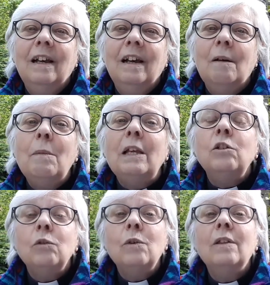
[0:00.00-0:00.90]
make
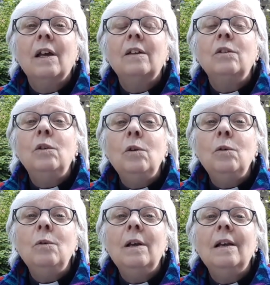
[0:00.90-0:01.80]
sure that
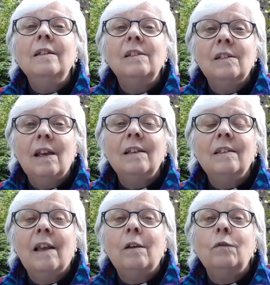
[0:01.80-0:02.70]
you stay
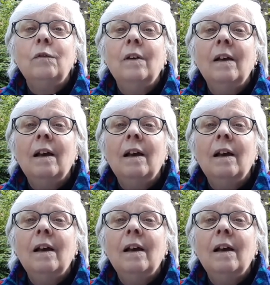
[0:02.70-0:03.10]
safe